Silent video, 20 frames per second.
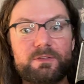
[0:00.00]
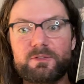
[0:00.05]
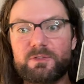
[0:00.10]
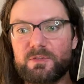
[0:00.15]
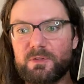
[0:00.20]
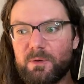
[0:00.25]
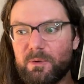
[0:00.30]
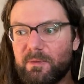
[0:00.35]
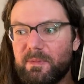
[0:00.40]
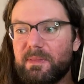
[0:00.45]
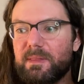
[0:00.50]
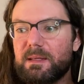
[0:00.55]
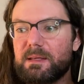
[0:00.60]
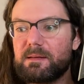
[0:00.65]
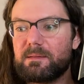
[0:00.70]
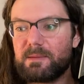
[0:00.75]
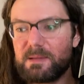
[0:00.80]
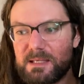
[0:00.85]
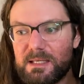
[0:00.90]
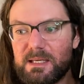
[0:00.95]
so
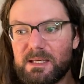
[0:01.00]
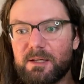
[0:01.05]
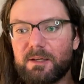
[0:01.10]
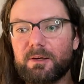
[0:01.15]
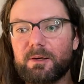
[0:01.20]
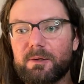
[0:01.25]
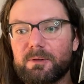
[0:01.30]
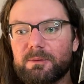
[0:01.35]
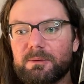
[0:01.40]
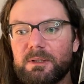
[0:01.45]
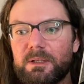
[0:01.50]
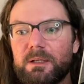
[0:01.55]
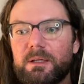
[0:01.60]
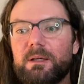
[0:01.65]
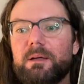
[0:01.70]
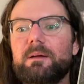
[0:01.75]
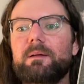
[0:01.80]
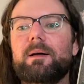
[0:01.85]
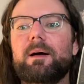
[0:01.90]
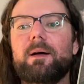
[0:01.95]
the ego
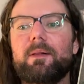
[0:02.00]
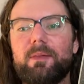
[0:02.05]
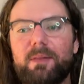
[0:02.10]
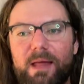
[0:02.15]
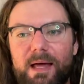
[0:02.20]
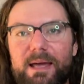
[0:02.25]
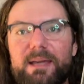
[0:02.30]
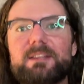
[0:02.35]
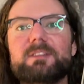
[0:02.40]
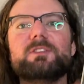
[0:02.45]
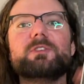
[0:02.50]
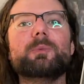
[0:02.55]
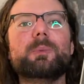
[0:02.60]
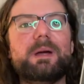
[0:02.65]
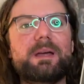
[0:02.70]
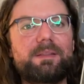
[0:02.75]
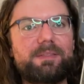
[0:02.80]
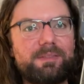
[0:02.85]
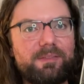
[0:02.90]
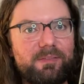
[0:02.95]
aligns
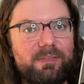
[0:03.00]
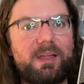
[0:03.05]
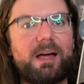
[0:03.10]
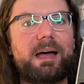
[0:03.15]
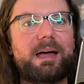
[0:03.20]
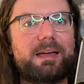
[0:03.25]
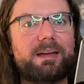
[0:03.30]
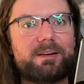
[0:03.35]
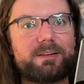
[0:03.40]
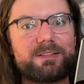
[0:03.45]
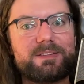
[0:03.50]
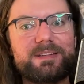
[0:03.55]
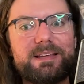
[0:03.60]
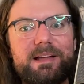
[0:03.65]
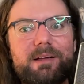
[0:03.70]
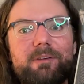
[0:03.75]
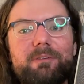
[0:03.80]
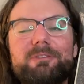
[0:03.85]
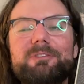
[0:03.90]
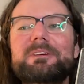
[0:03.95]
with the higher
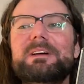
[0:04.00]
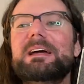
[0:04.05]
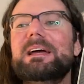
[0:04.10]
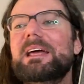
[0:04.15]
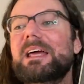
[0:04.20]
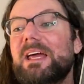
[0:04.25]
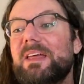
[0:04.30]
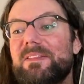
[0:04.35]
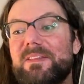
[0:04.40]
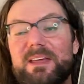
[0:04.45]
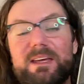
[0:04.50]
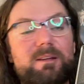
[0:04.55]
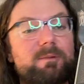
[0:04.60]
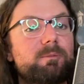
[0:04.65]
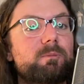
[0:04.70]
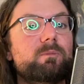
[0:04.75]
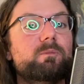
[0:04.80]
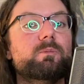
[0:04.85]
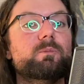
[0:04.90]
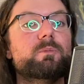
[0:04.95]
self, and
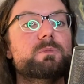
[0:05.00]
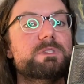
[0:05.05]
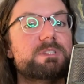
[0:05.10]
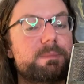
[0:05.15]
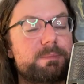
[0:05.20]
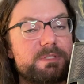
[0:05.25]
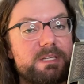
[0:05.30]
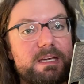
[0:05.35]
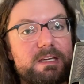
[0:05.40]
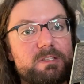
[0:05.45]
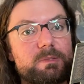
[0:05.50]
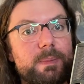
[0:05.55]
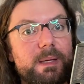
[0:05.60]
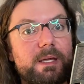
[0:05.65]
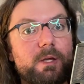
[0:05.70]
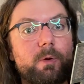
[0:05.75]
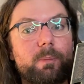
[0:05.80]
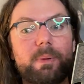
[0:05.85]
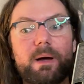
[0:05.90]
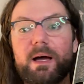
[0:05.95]
then some days may
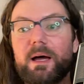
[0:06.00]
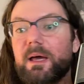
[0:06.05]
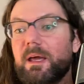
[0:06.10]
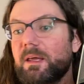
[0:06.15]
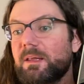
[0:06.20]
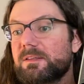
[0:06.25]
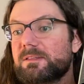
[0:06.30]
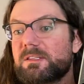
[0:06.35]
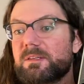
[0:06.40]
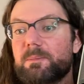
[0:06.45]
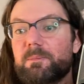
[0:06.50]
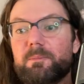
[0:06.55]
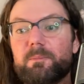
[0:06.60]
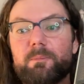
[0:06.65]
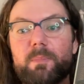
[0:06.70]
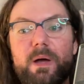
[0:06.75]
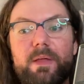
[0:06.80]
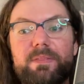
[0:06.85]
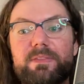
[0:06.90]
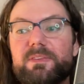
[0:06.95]
go by, some
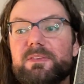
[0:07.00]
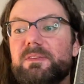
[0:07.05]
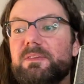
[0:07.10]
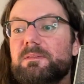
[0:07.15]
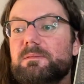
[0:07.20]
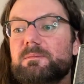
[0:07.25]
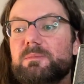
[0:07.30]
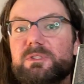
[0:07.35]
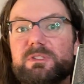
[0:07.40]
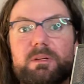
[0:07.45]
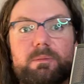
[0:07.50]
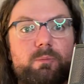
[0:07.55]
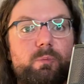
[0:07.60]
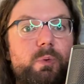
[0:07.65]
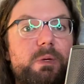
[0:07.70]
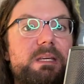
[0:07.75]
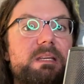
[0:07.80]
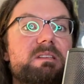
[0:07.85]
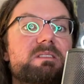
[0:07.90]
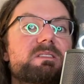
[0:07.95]
months, some
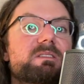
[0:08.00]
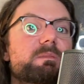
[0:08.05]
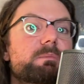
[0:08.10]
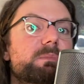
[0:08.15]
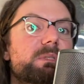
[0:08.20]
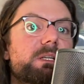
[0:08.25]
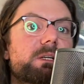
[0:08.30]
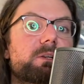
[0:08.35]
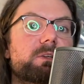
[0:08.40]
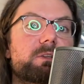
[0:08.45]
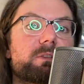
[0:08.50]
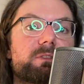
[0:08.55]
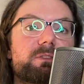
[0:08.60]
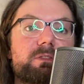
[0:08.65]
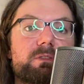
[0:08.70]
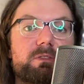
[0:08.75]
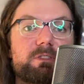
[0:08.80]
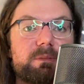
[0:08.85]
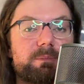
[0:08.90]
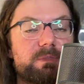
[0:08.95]
weeks, some years,
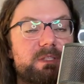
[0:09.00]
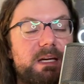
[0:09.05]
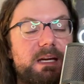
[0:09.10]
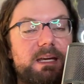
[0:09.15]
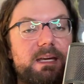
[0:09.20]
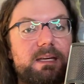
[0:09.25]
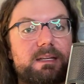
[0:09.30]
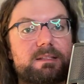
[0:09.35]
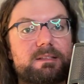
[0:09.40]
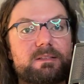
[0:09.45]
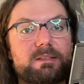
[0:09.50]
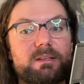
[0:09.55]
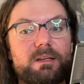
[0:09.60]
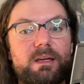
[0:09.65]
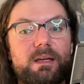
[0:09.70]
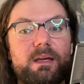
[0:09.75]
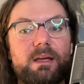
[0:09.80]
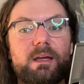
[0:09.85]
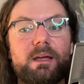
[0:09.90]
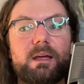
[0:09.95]
some decades,
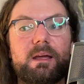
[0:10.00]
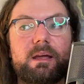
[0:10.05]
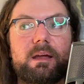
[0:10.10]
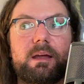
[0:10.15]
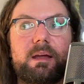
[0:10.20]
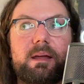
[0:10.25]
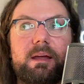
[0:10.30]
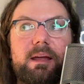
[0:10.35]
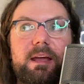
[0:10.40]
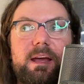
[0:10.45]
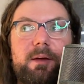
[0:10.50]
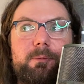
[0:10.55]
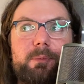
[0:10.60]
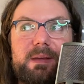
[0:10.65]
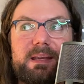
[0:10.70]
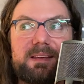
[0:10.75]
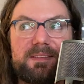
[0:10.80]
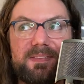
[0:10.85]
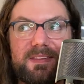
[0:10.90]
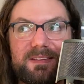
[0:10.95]
and we
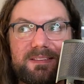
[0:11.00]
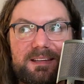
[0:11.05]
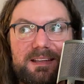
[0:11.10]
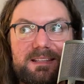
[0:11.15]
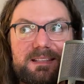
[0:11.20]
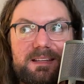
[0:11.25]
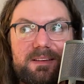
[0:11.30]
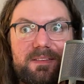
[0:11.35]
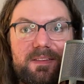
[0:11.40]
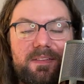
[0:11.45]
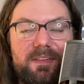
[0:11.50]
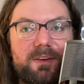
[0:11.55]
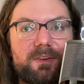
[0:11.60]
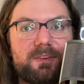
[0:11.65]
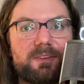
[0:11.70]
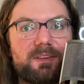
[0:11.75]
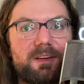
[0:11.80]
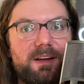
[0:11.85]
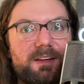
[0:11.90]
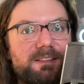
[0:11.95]
get this idea that
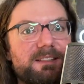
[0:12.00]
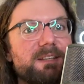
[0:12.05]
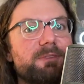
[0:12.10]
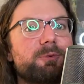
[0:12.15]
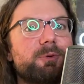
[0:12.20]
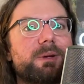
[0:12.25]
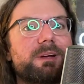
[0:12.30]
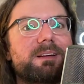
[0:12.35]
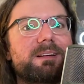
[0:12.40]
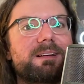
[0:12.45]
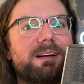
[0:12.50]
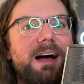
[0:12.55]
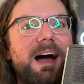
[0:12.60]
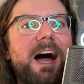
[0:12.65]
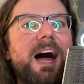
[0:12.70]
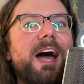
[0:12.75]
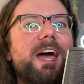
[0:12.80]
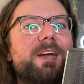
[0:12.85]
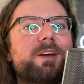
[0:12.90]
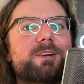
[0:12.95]
there's a different
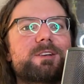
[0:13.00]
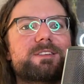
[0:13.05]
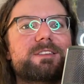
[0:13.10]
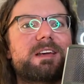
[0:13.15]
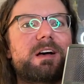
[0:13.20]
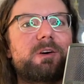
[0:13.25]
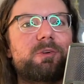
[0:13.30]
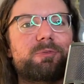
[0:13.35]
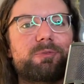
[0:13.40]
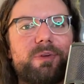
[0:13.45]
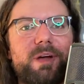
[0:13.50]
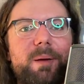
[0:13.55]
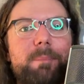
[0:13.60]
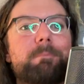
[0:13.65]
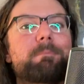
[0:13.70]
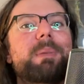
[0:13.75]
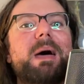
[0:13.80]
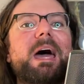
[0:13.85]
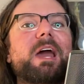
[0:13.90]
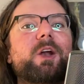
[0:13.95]
higher self, a
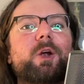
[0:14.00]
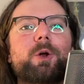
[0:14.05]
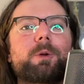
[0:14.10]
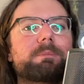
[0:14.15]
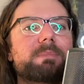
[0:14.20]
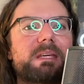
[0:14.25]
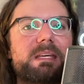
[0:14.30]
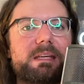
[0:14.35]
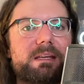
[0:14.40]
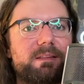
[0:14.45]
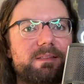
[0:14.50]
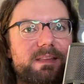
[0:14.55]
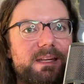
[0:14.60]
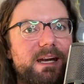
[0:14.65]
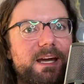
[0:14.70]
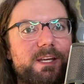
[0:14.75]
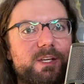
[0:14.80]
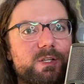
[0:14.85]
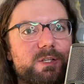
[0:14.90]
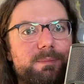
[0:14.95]
better me that
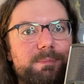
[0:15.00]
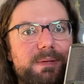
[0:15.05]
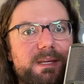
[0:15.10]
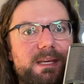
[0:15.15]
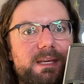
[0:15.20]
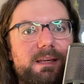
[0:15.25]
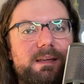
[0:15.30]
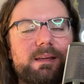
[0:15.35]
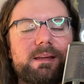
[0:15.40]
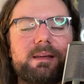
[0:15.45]
I could be.